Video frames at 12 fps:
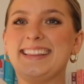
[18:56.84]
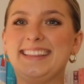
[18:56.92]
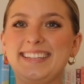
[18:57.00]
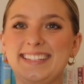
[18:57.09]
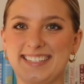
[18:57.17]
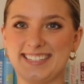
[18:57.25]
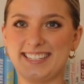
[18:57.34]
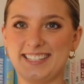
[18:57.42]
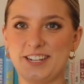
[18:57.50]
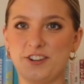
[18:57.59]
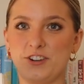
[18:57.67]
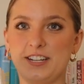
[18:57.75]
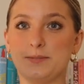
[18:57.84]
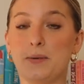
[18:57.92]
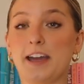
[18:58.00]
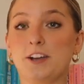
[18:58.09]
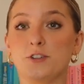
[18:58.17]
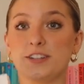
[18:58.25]
the Addicted series
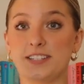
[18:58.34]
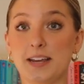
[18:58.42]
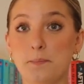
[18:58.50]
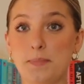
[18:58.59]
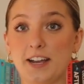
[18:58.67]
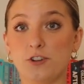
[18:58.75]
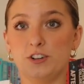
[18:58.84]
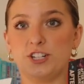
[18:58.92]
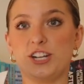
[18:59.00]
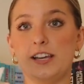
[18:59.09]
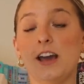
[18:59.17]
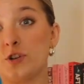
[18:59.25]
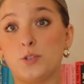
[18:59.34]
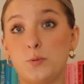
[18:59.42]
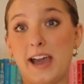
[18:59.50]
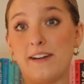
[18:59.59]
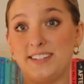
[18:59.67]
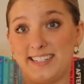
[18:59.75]
by Krista and Becca Ritchie. First
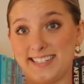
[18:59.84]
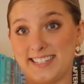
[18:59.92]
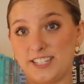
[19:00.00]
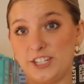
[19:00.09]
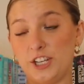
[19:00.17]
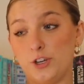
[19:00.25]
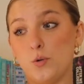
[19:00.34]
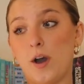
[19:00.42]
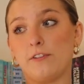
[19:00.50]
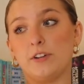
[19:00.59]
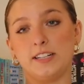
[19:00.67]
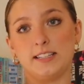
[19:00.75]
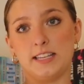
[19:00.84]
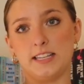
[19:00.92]
we have Addicted to You. I rated